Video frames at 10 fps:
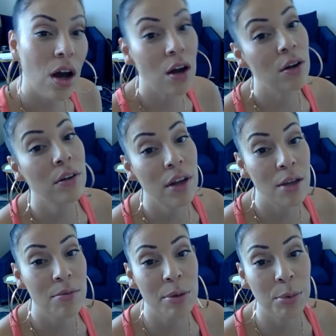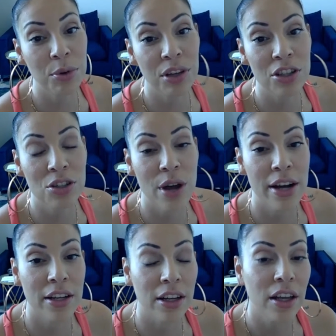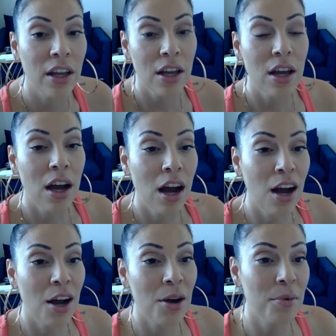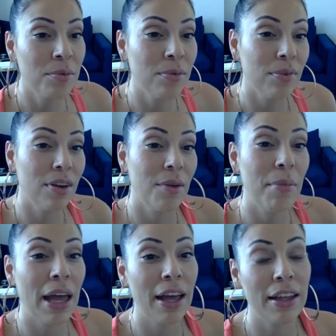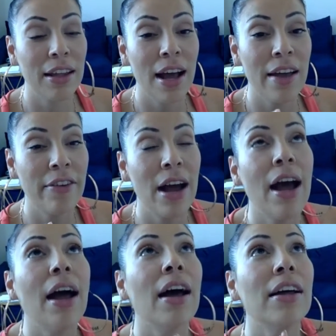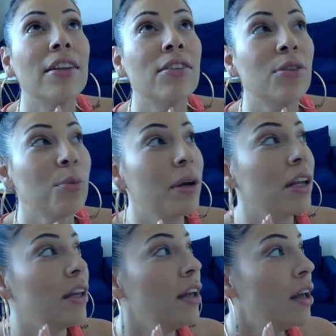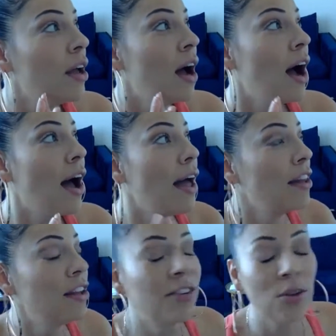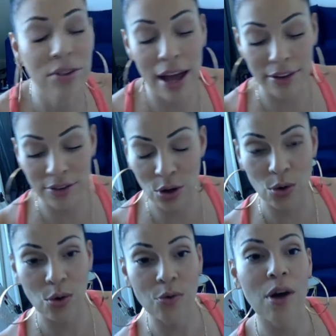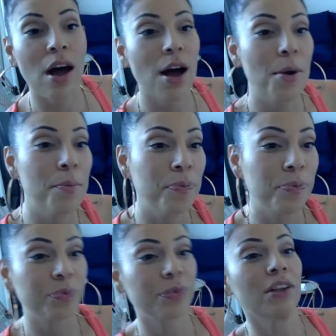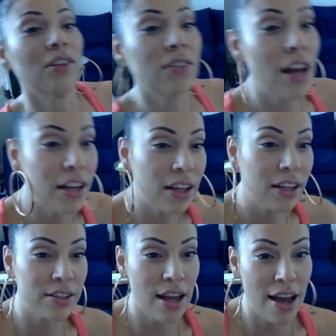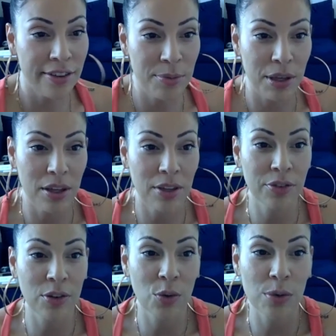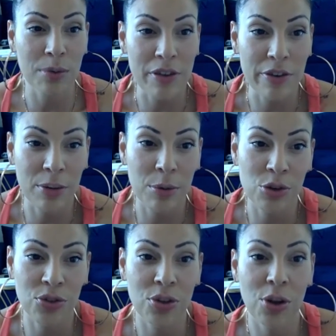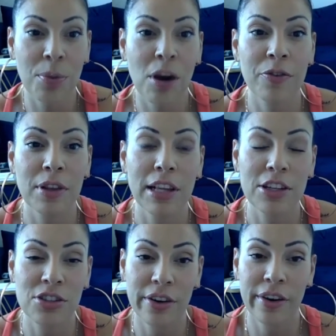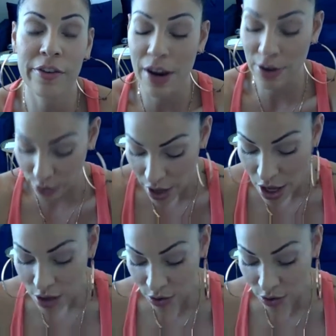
Oh, and memorable session you had in it. Man, I've had so many, and it's so sad. So, the Sonics asked me, so what's my favorite commercial studio apart from the legendary Hit Factory?